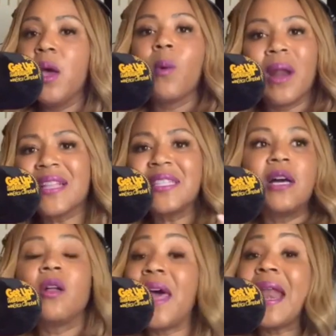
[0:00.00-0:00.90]
When I
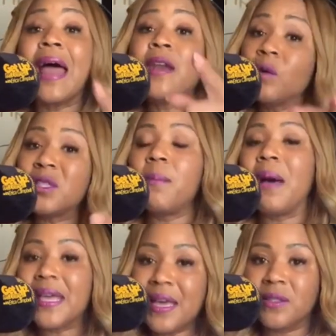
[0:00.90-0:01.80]
tell that, I know
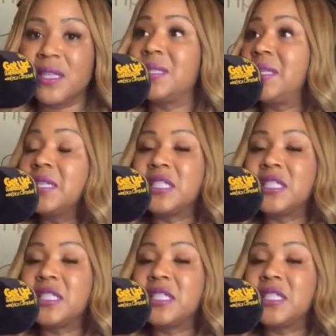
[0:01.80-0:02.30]
somebody else that's sitting